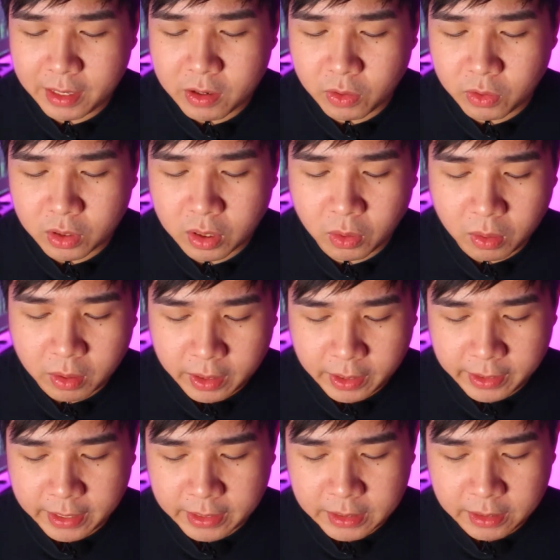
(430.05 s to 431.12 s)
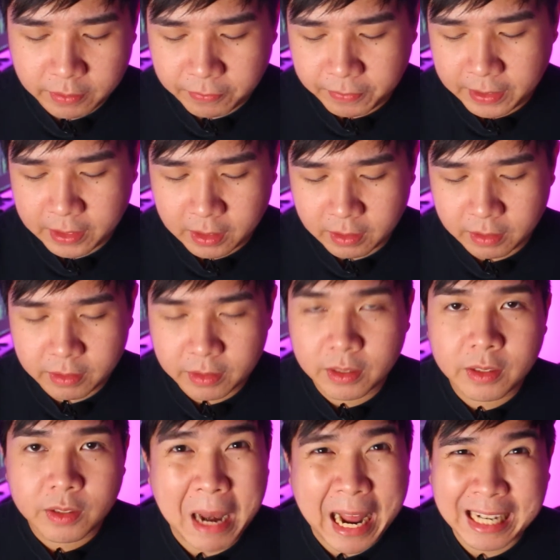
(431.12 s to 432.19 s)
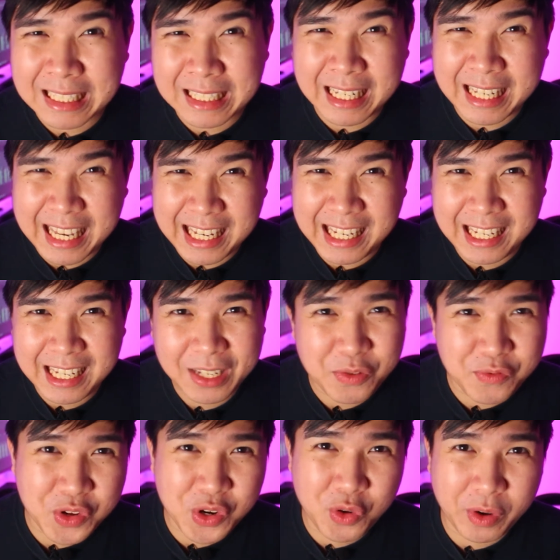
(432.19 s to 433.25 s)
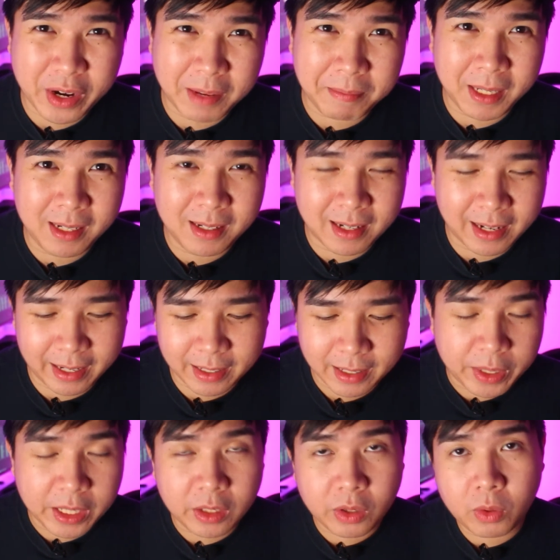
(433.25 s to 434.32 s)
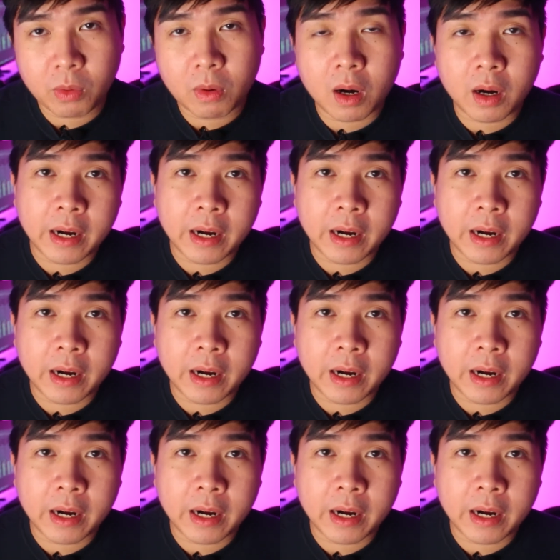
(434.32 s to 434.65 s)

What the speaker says: controller doesn't feel plasticky, if you know what I mean. Like when you